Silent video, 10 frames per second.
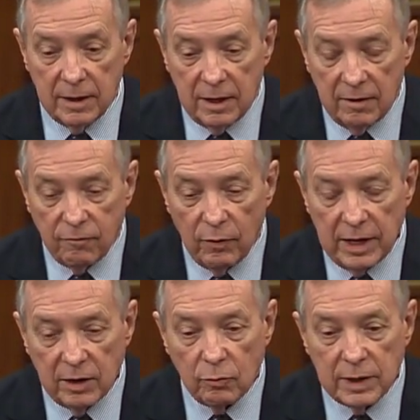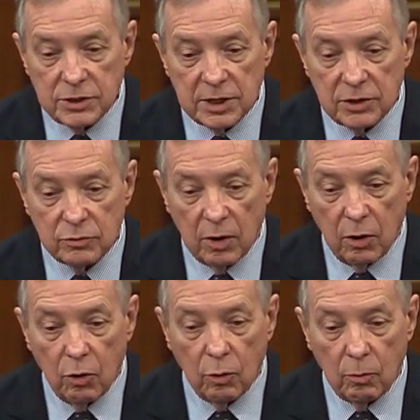If we can reach into a
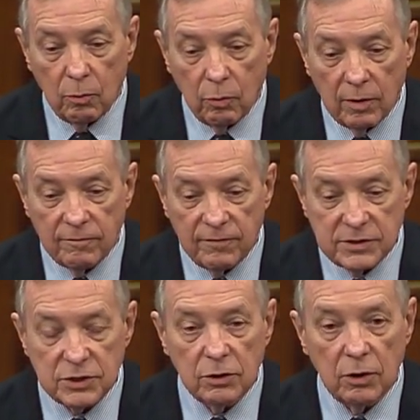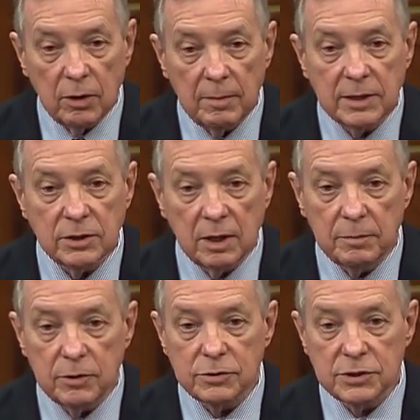home where physical or mental
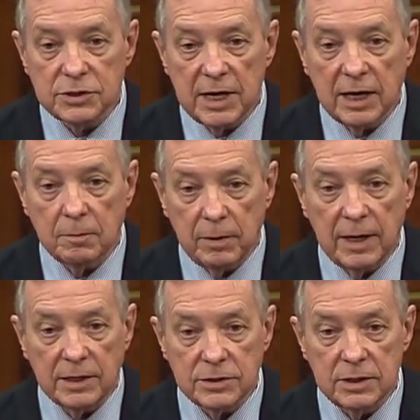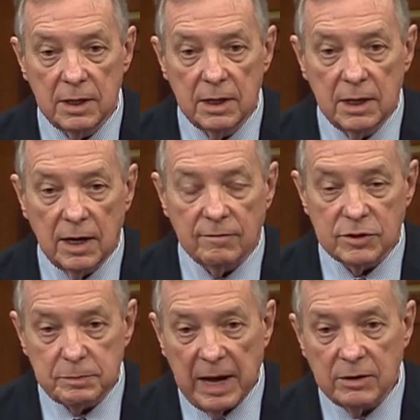abuse has taken place of a
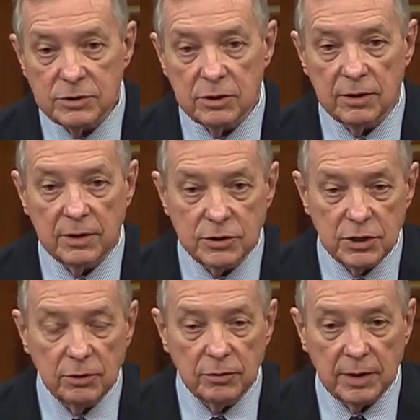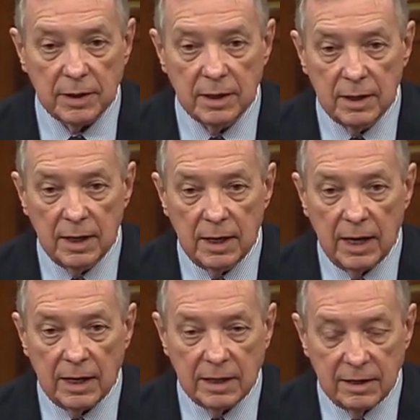spouse or their children
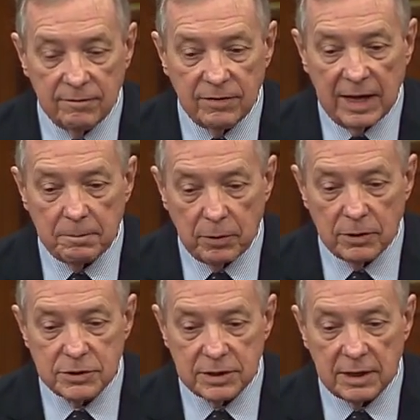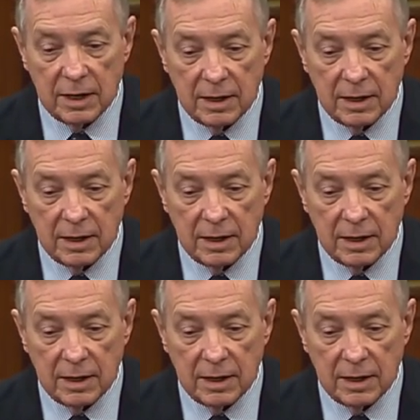and give that person,